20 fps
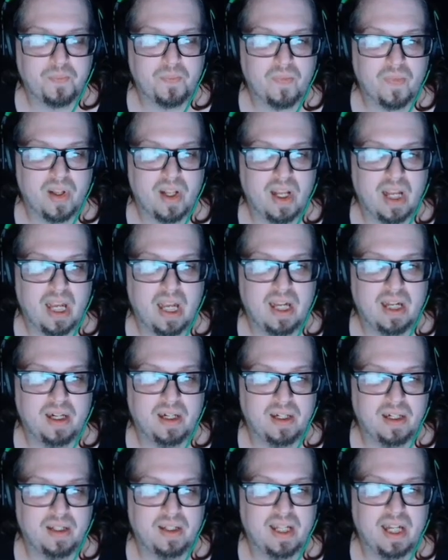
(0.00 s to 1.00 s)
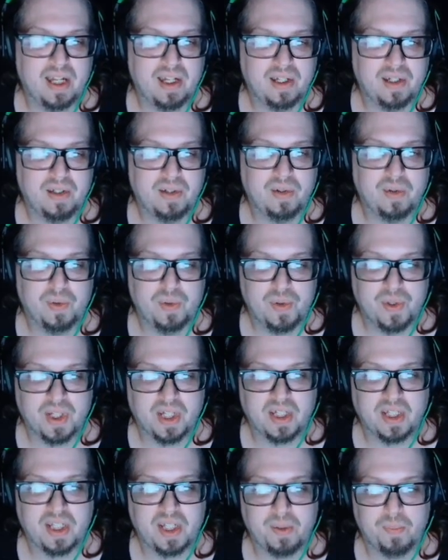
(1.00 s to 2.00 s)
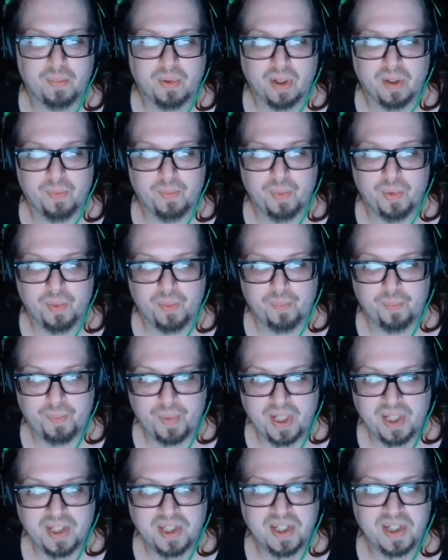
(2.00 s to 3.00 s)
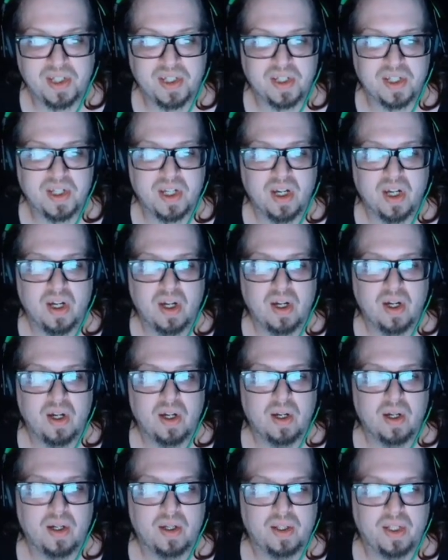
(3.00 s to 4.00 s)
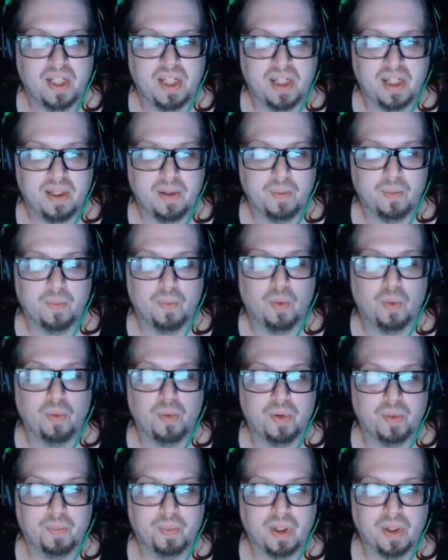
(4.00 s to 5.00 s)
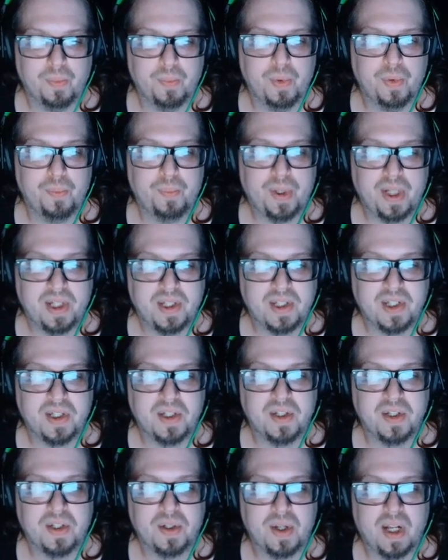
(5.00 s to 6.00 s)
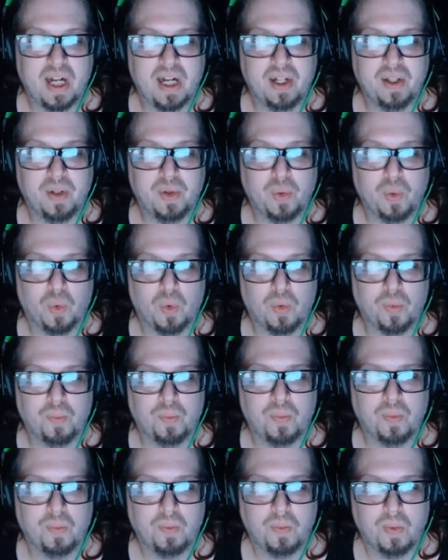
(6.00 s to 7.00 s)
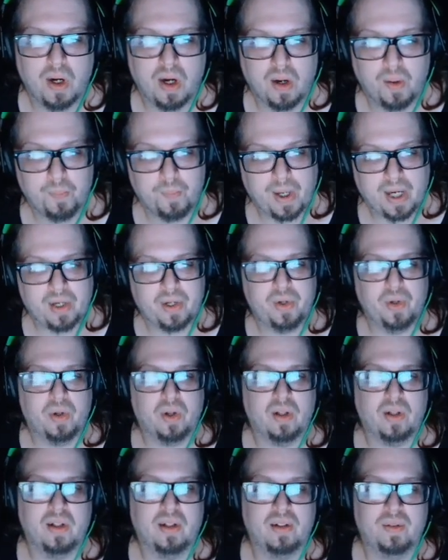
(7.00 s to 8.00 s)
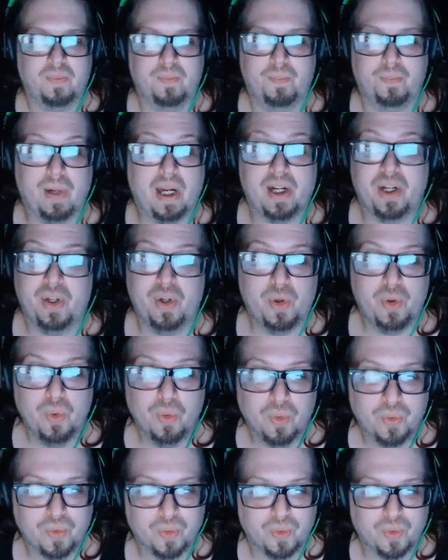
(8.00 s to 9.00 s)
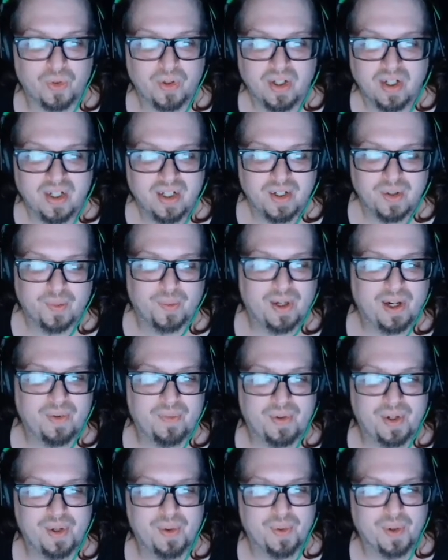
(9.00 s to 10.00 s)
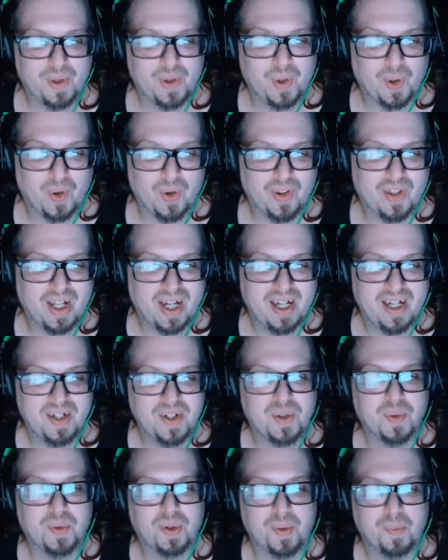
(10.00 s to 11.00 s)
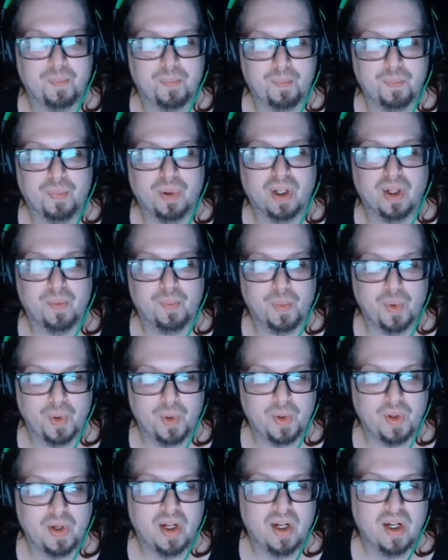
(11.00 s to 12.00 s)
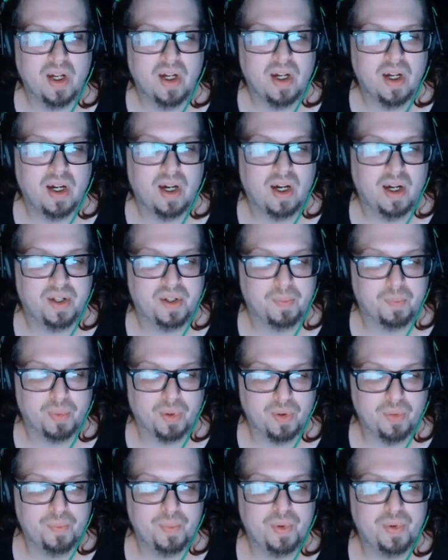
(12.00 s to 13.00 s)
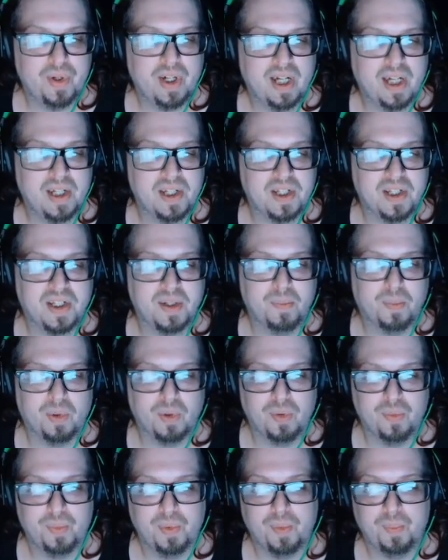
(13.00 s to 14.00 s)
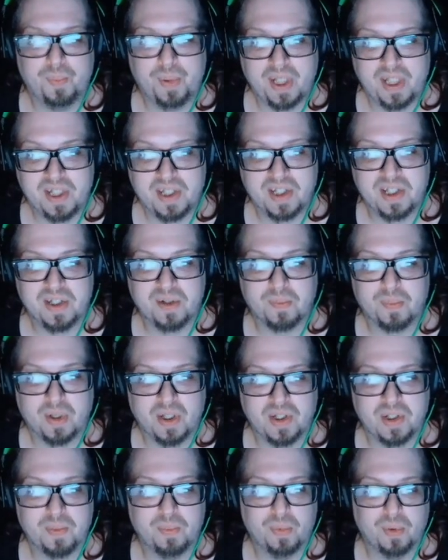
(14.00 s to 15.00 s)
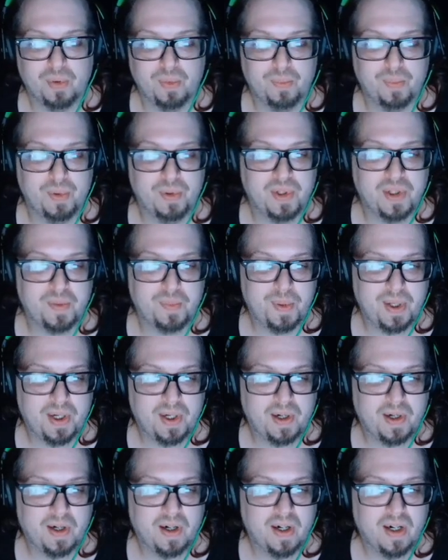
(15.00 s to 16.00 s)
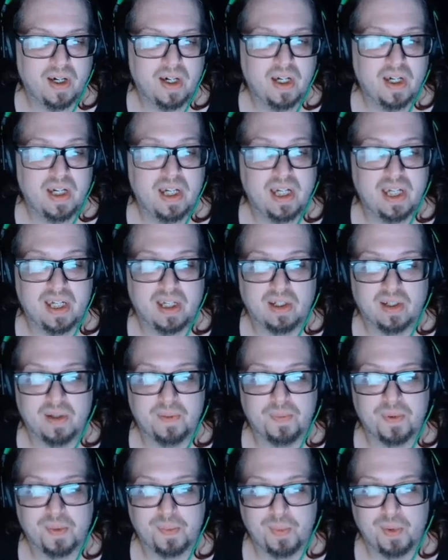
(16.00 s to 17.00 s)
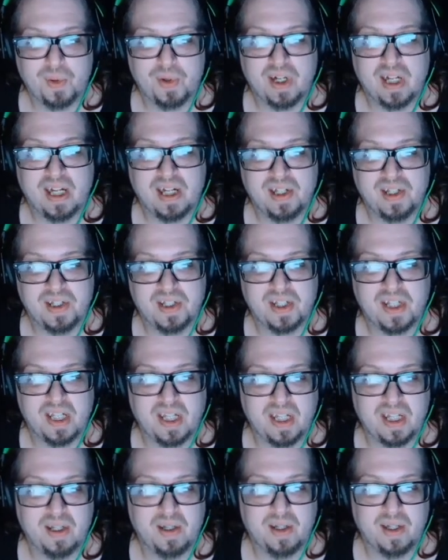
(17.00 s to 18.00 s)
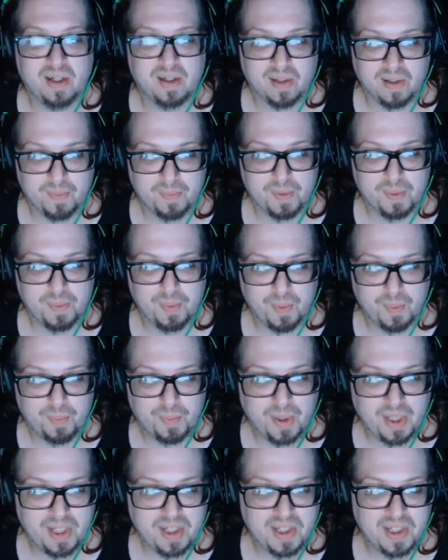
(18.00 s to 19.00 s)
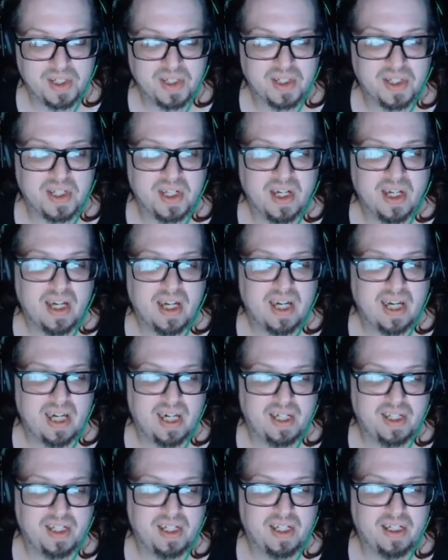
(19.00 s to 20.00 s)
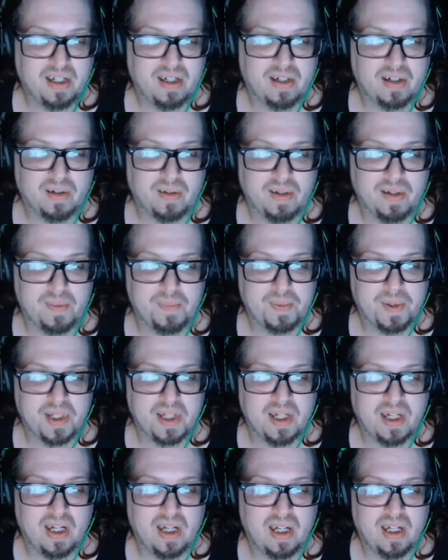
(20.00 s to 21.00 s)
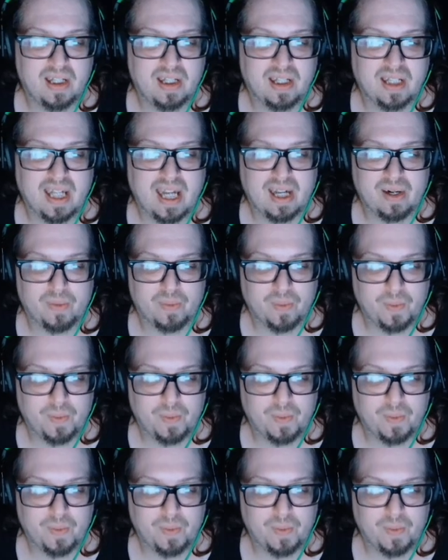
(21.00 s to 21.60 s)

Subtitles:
and that includes like the Blood Moon pieces, the Blood Moon pieces, and the dual Macihultal, whatever you want to call it, that is with the Blood Moon. The Blue Moon has the Blue Moon pieces plus the Blue Moon spear. The Eclipse Moon has the Eclipse Moon pieces and the Eclipse ladle.